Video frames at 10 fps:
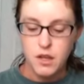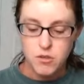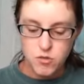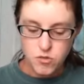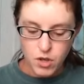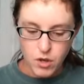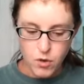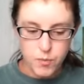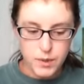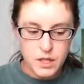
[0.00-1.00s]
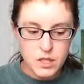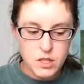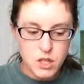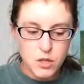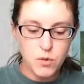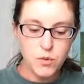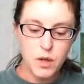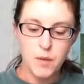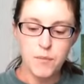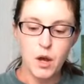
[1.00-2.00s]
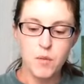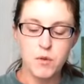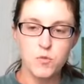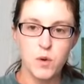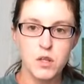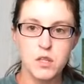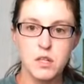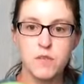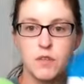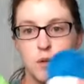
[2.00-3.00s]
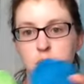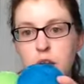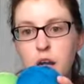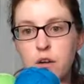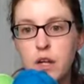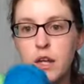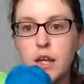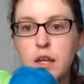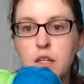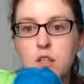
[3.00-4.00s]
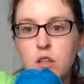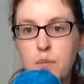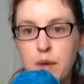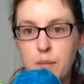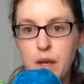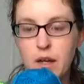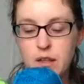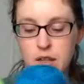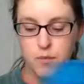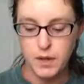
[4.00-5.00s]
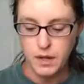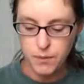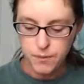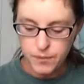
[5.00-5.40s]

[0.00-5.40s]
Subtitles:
So, but these two, I'm almost positive they're retiring, so they may be out of these by now.